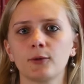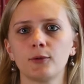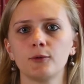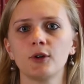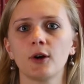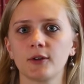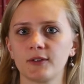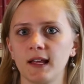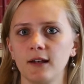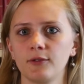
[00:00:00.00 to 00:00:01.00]
her food
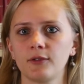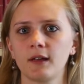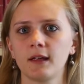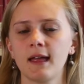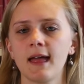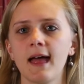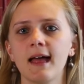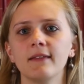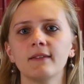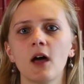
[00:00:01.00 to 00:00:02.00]
herself,
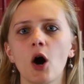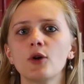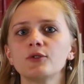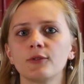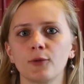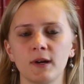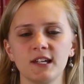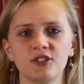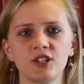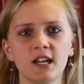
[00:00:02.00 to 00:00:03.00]
and out of
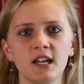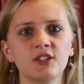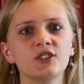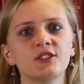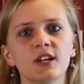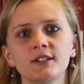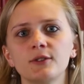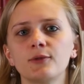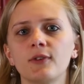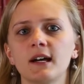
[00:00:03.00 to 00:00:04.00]
rage, she
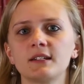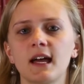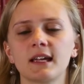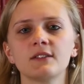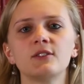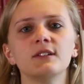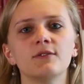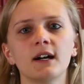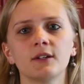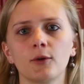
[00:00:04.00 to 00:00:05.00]
started to fight against the
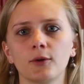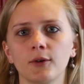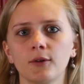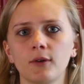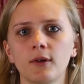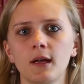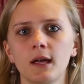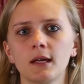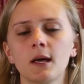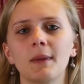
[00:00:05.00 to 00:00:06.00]
divine order
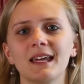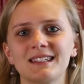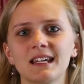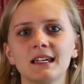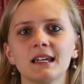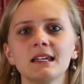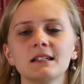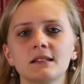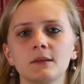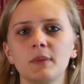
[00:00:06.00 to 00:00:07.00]
by attacking
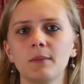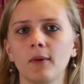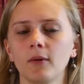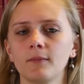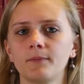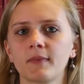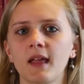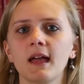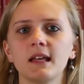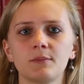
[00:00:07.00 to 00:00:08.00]
innocent people,
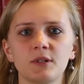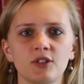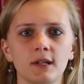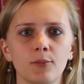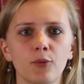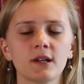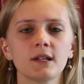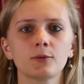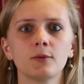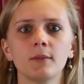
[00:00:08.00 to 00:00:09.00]
especially
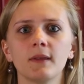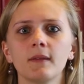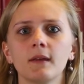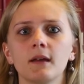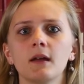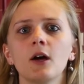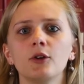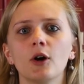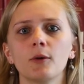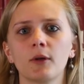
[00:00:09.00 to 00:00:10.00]
pregnant women,
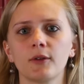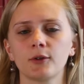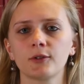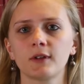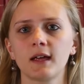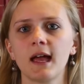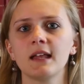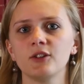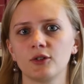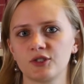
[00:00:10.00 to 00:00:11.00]
young mothers,
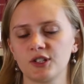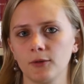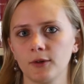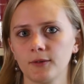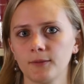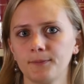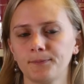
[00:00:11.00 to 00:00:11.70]
and young children.